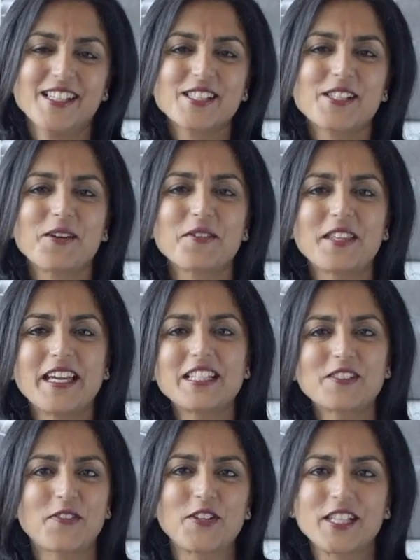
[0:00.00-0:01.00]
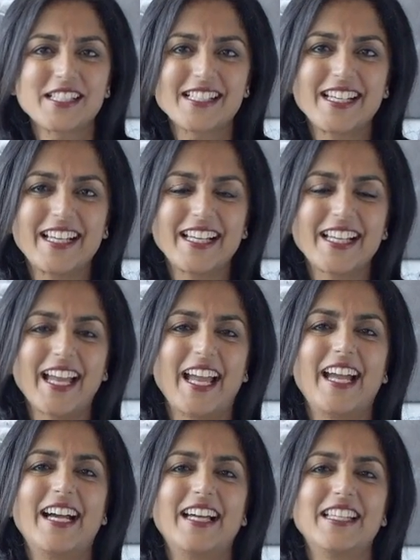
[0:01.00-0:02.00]
So thanks for listening,
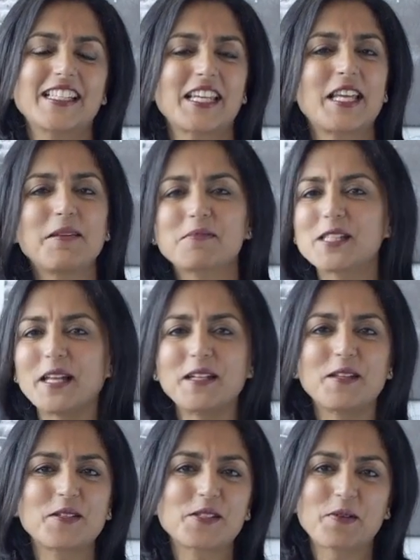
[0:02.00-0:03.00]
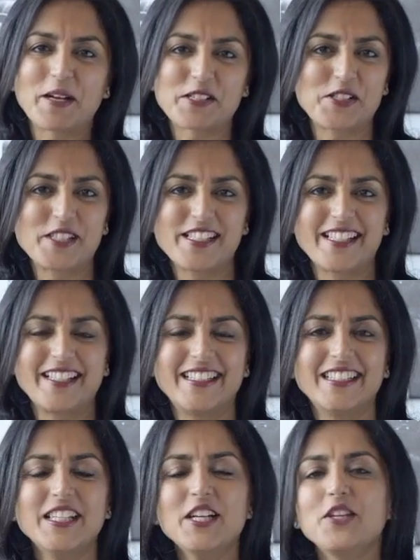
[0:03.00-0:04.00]
and keep sending those questions
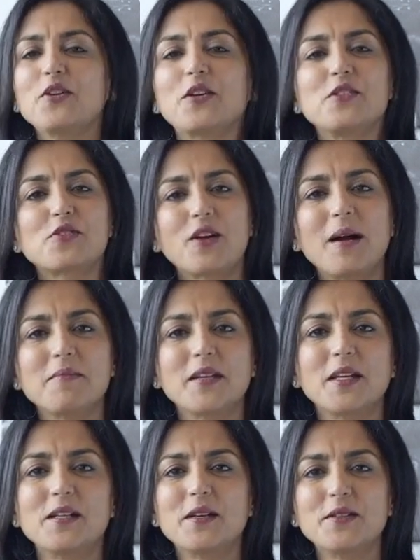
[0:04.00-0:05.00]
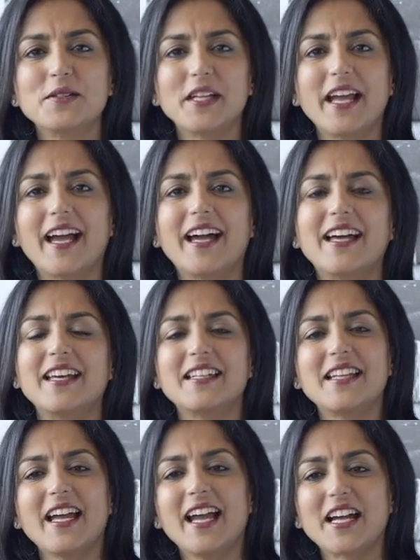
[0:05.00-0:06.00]
in. You can drop me a note
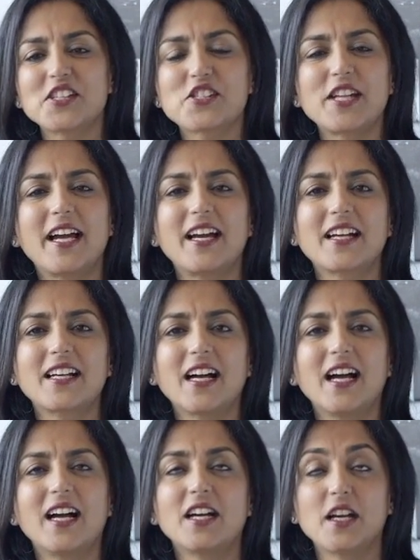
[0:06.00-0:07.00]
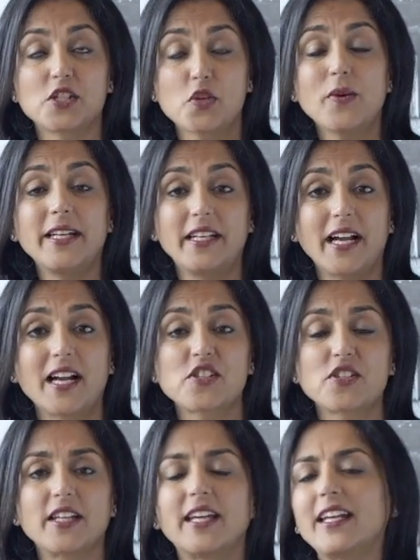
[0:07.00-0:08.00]
at a tweet
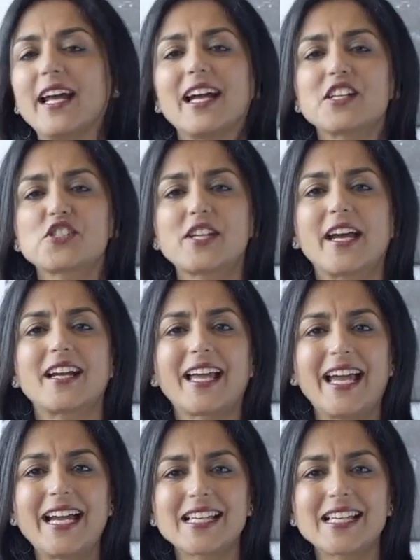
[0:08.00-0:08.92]
actually, at #AskDrNeha,